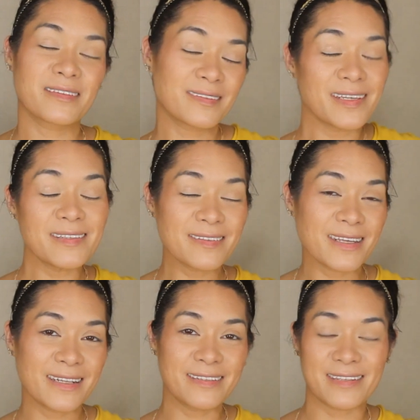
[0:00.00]
since
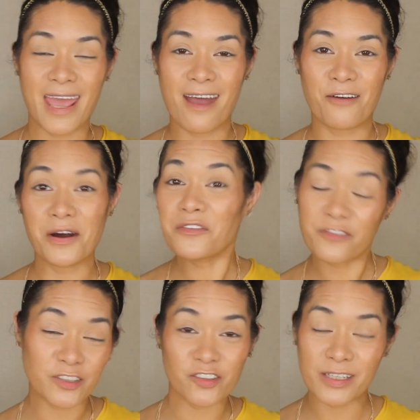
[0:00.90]
it is now
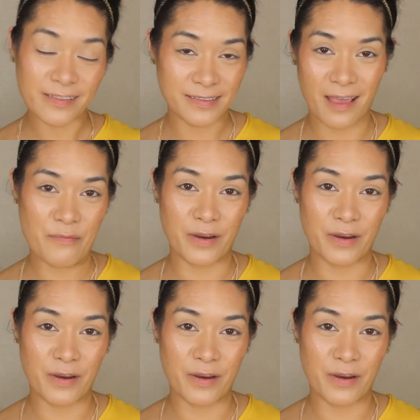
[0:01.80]
officially summer,